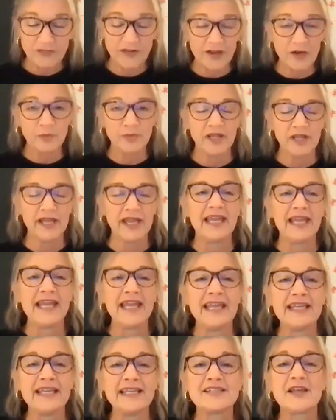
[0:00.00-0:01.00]
Fair Play.
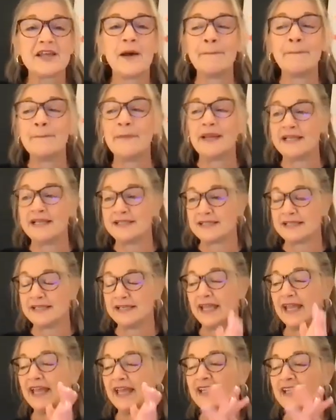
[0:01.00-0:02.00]
It is
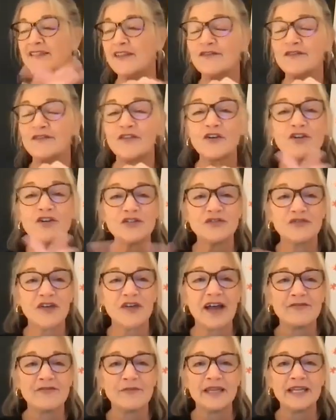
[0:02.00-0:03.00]
amazing. And in the first
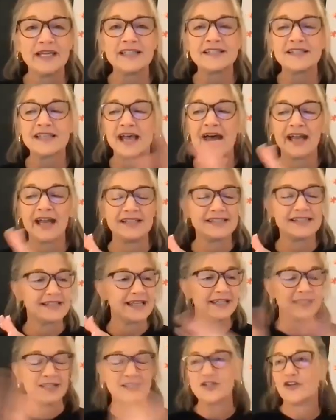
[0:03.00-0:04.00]
5 minutes, I
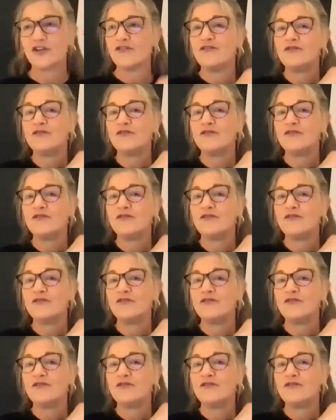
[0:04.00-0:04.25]
sent it